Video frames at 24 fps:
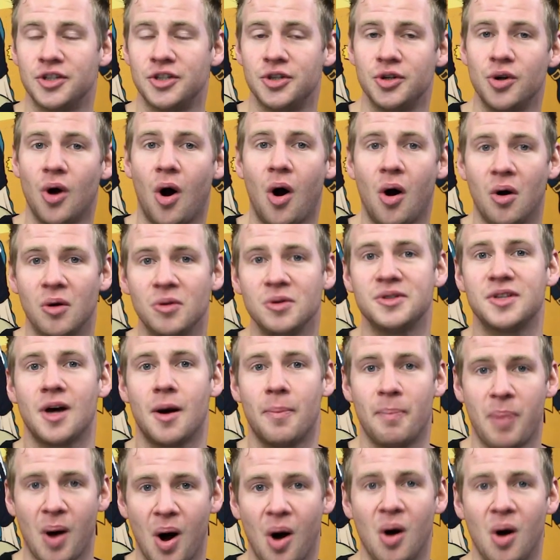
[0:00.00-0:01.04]
to hold
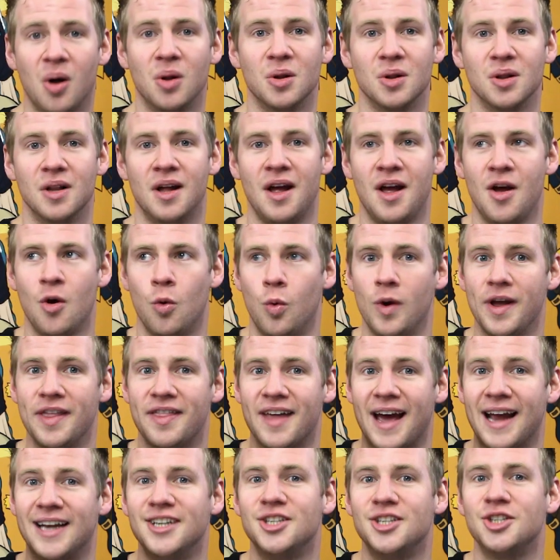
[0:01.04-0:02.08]
a pole
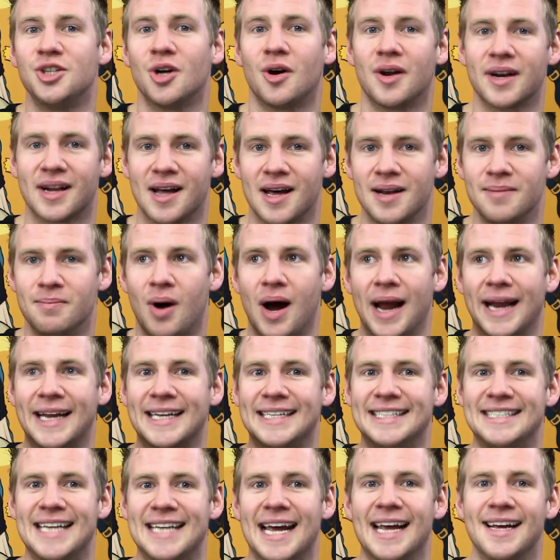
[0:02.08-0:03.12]
with a shotgun
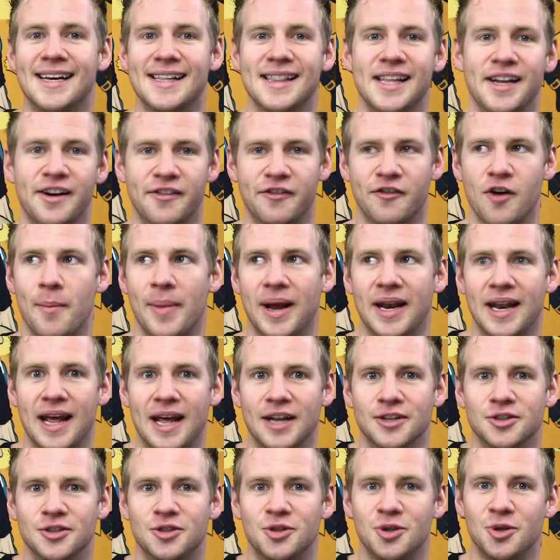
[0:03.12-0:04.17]
mic dangling from it
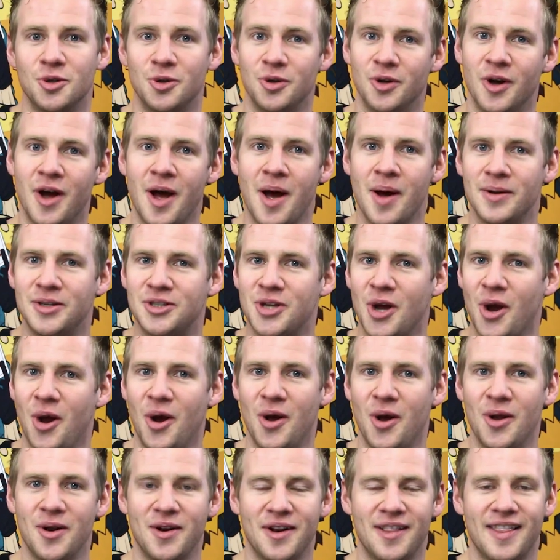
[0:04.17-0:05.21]
and to
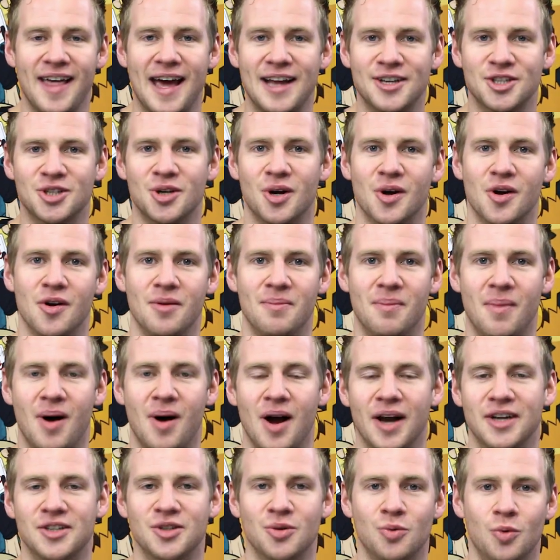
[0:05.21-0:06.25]
turn that shotgun
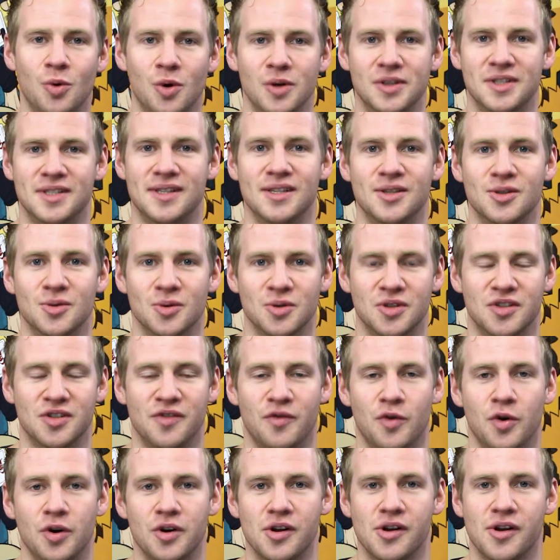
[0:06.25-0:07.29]
mic towards the source
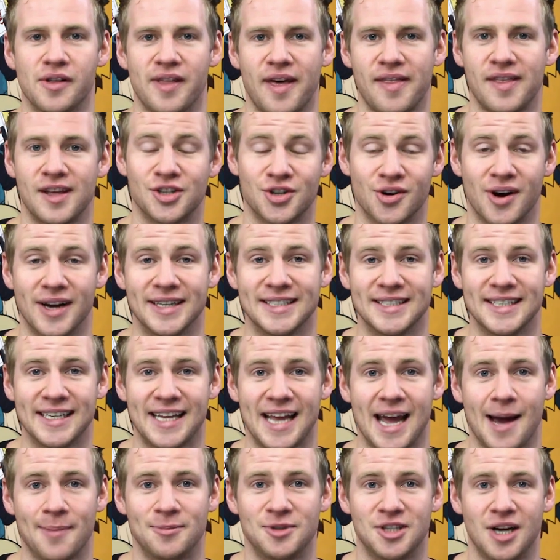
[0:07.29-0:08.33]
of audio that they're trying to
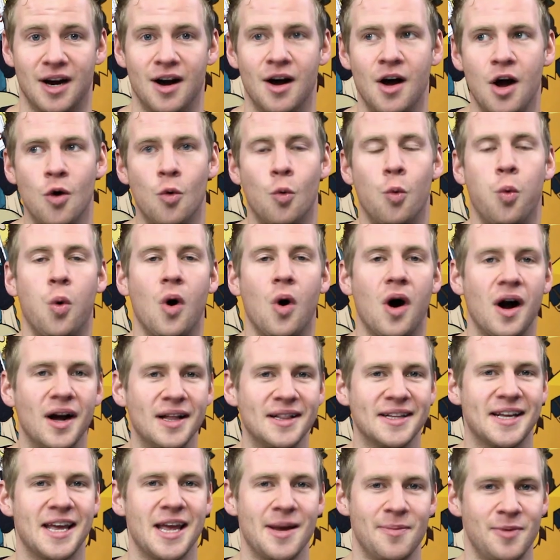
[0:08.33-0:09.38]
capture
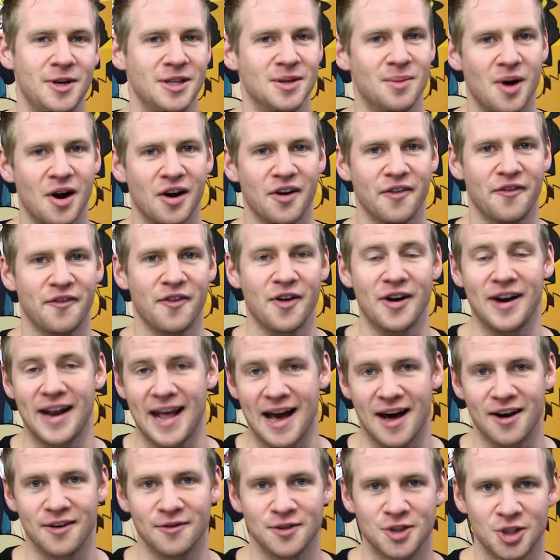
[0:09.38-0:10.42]
while keeping the microphone
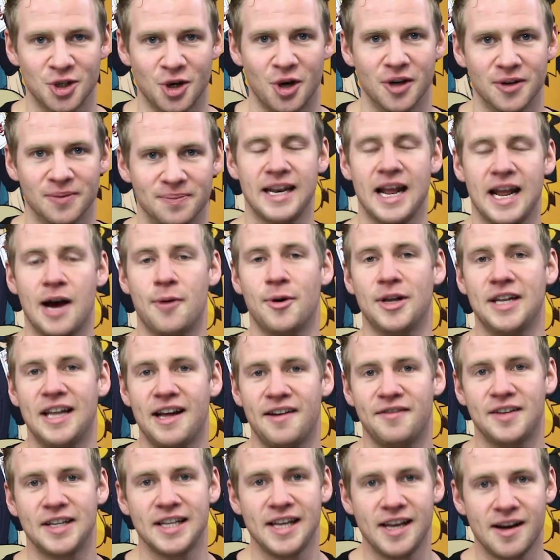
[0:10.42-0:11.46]
out of shot. Now, a
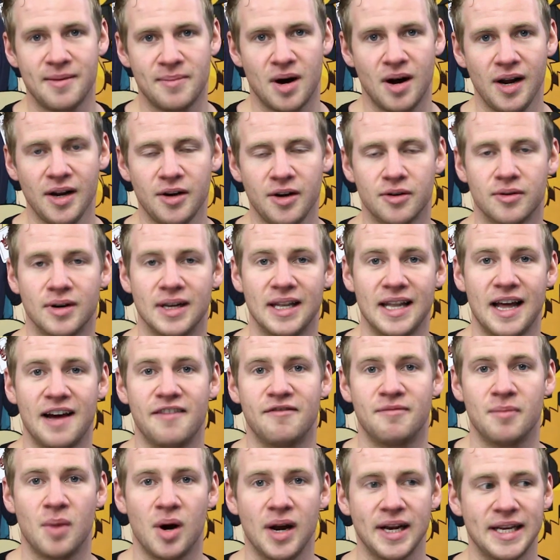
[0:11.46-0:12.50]
lavalier mic or a
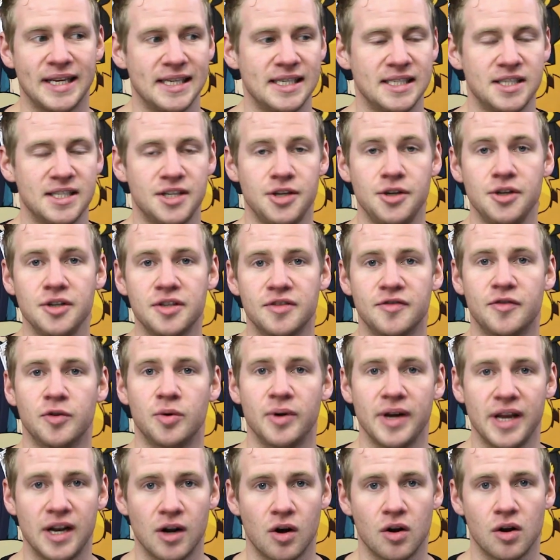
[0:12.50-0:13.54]
lav mic is
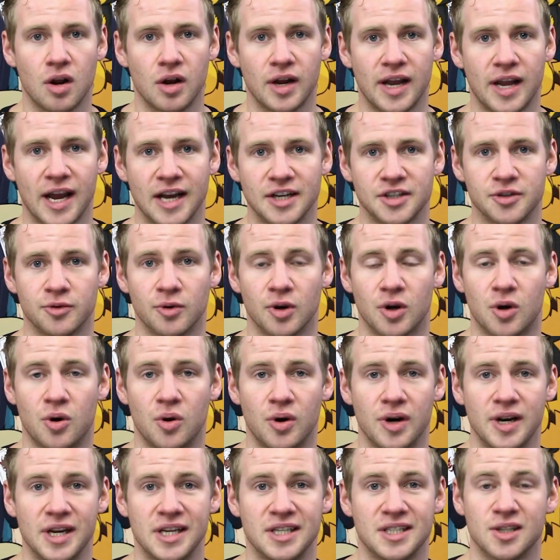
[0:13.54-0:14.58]
useful in on-location
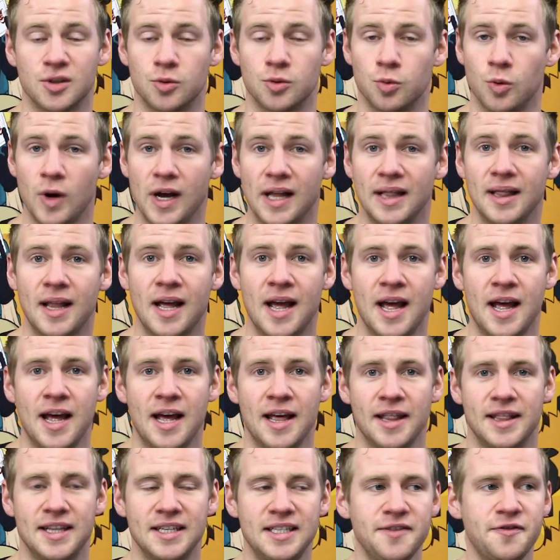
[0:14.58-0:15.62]
recordings as well.
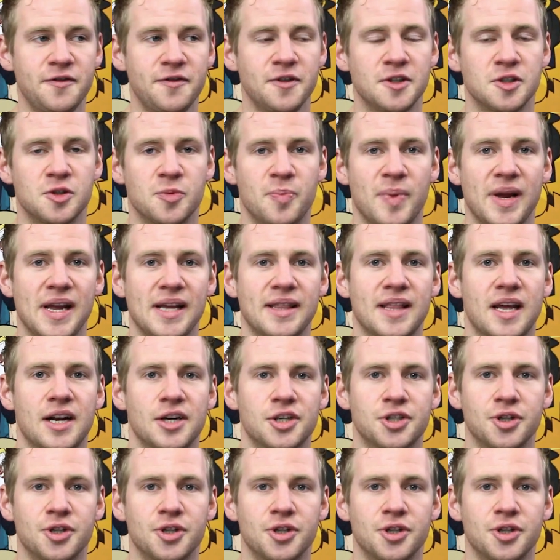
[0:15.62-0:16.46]
The difference being that a